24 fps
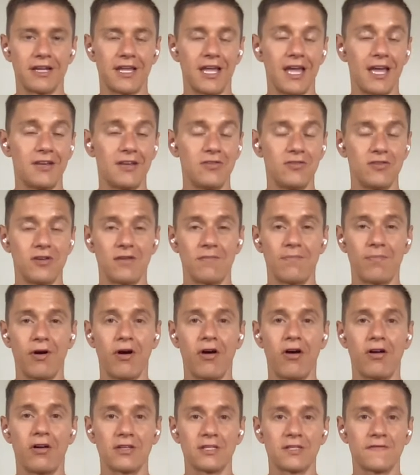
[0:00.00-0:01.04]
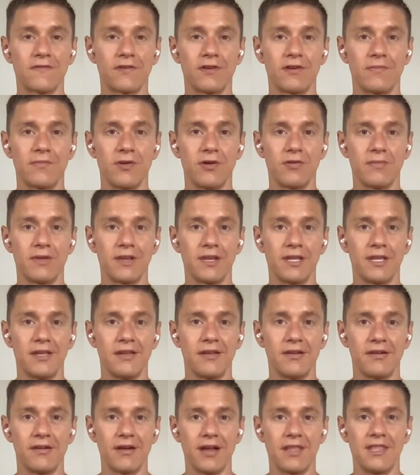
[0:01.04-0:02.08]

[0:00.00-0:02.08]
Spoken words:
Again, you can pause for a moment here,